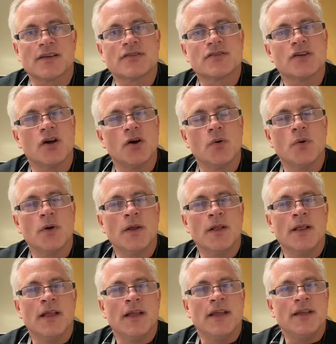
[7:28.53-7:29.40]
So,
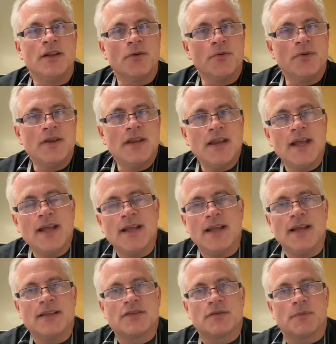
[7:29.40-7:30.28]
you know, it,
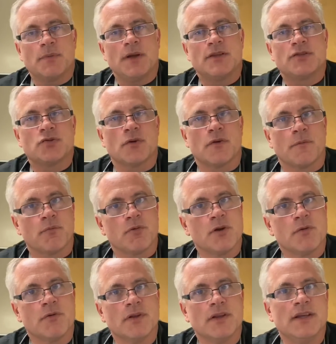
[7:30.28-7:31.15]
it's it's sort of
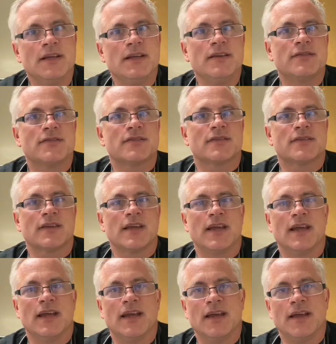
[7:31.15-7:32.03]
pre-release
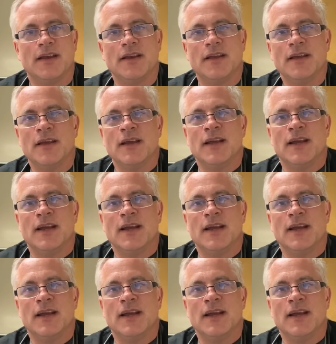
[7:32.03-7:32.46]
and